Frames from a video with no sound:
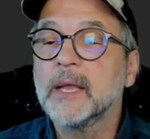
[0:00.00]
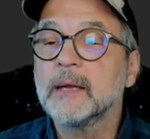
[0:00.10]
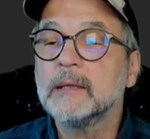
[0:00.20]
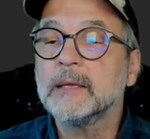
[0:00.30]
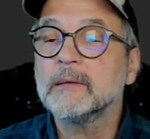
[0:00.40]

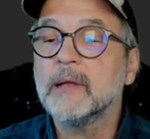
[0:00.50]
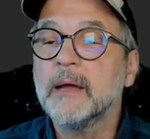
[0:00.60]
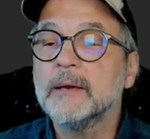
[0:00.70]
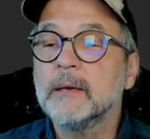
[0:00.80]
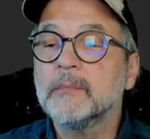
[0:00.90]
Click line
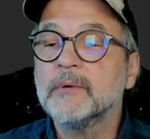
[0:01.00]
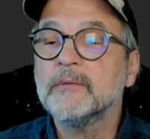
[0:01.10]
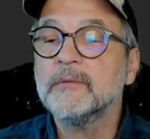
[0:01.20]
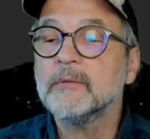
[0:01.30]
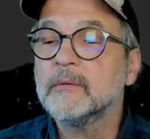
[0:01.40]

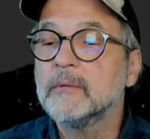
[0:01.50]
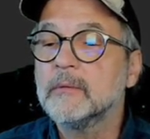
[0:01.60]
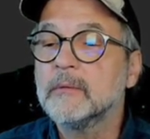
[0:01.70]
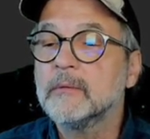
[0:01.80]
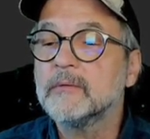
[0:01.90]
numbers,
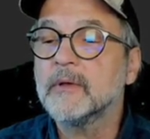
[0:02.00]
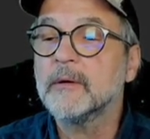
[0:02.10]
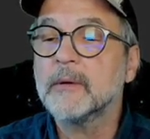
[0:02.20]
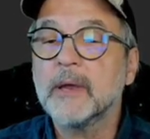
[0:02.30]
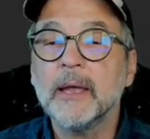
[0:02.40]
say
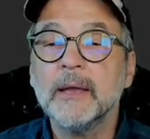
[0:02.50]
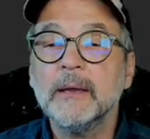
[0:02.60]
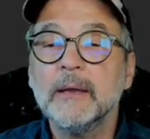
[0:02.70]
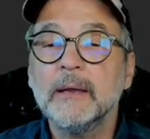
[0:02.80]
OK.